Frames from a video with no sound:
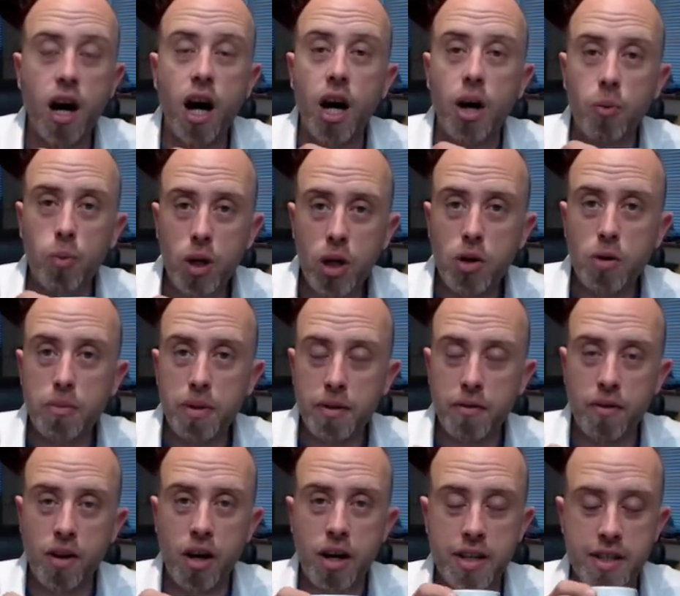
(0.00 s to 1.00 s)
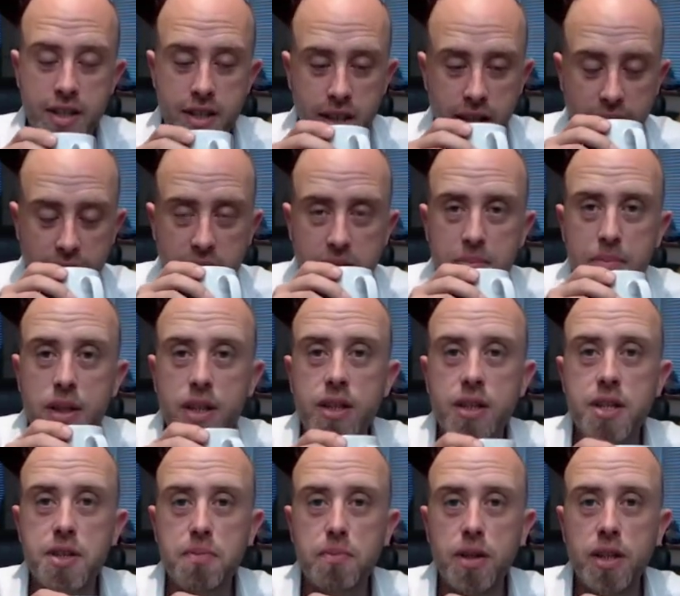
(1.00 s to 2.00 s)
I will be flying today
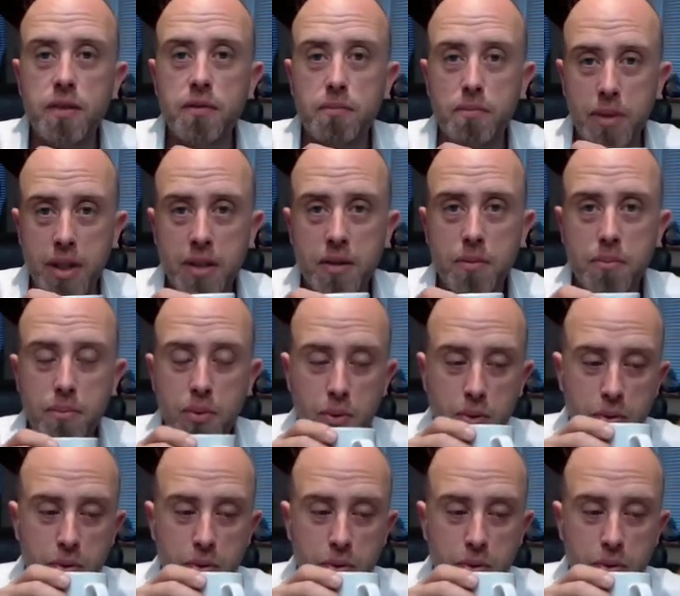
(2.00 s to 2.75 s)
because we've been and